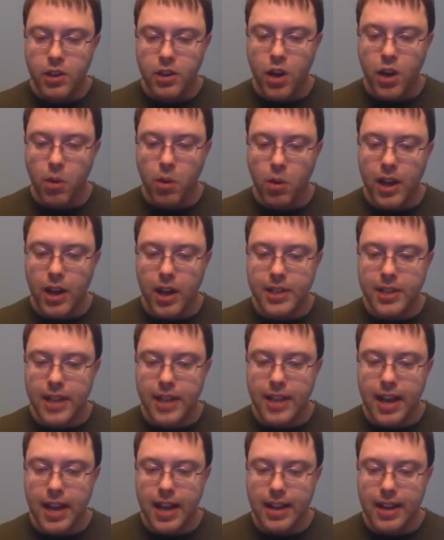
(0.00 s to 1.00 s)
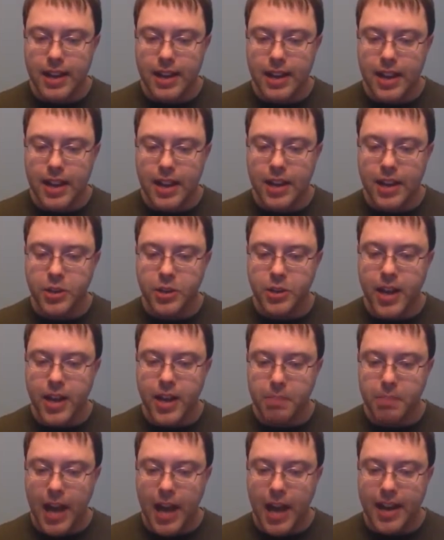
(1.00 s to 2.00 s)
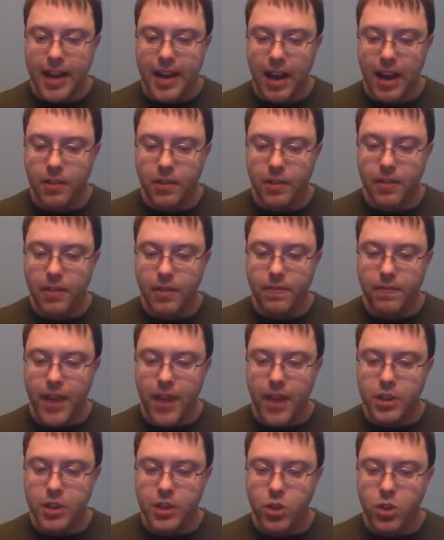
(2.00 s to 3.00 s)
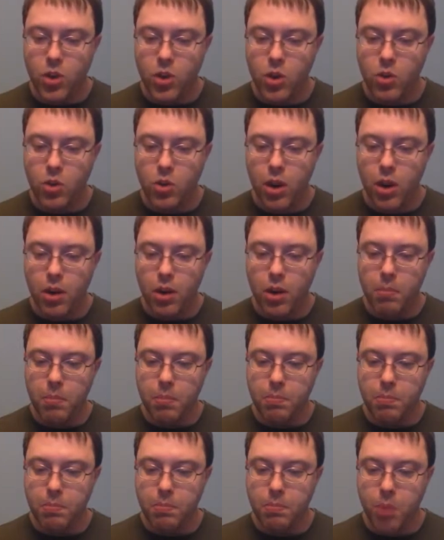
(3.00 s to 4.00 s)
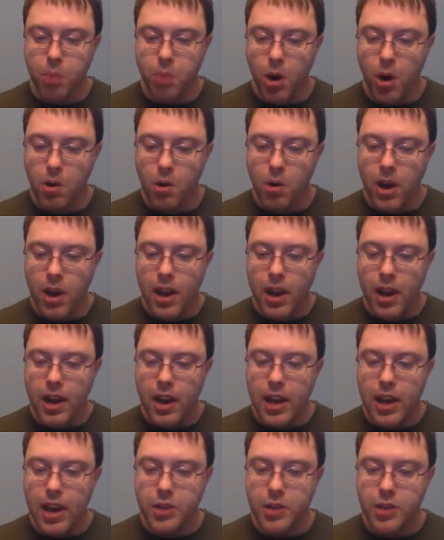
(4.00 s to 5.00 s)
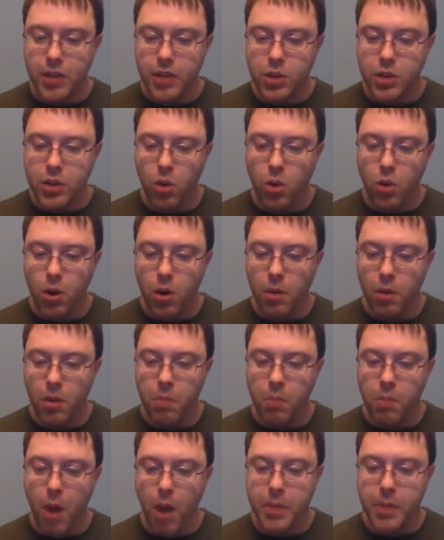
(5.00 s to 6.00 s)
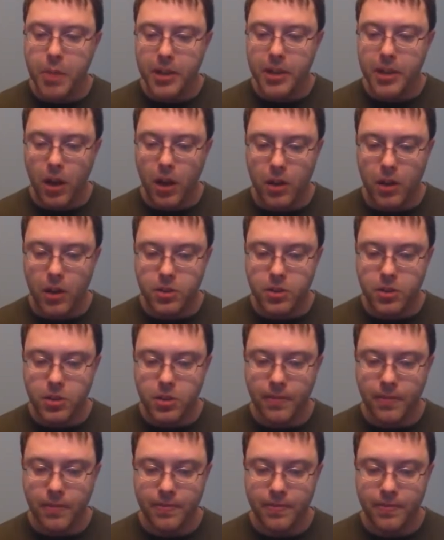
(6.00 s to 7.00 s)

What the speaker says: there was an internet blackout thanks to pro-intellectual property laws.